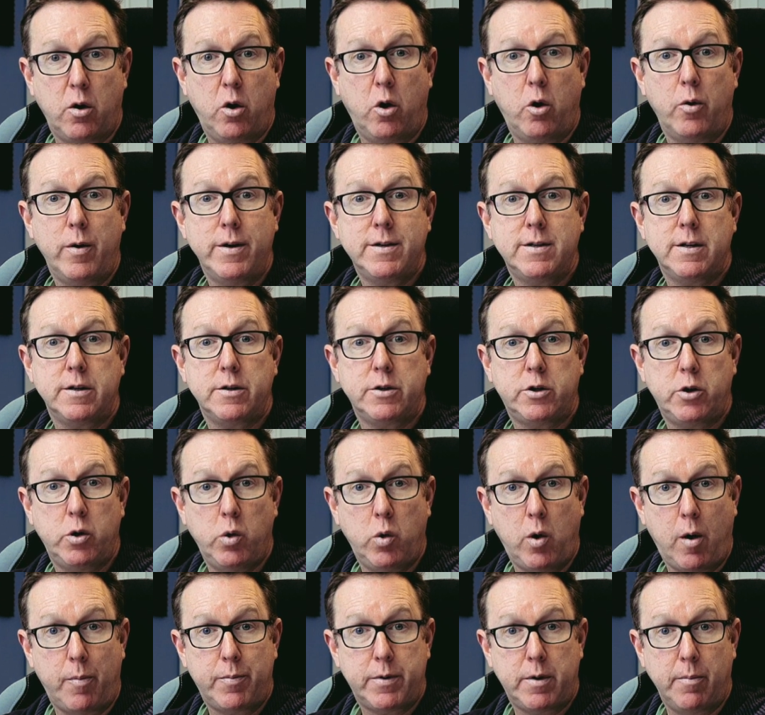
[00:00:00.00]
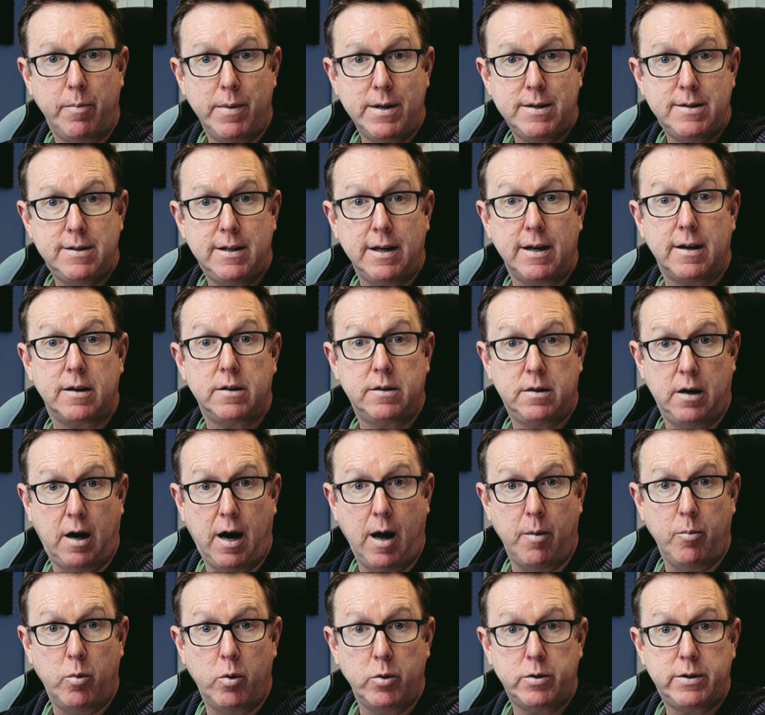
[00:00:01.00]
or is it too optimistic?
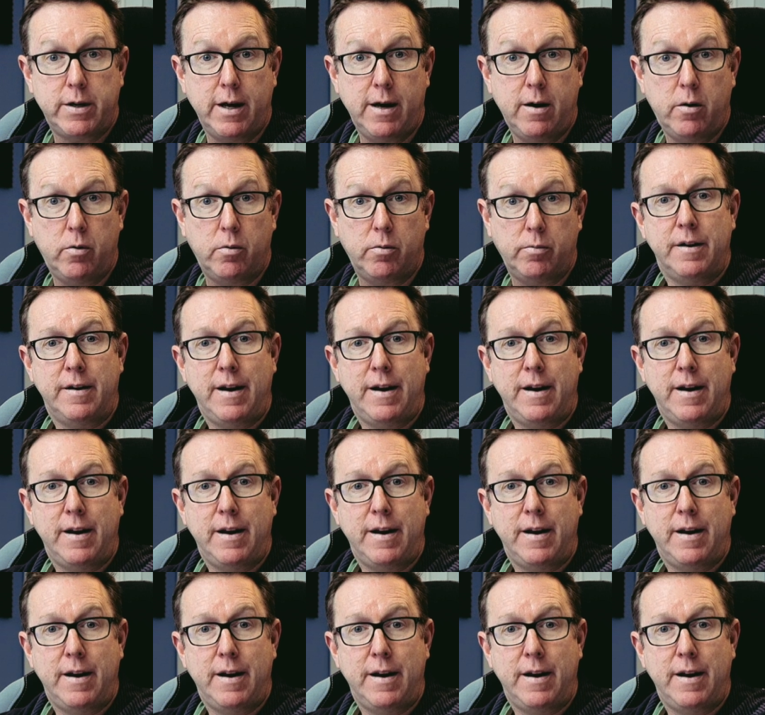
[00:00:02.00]
Time will tell.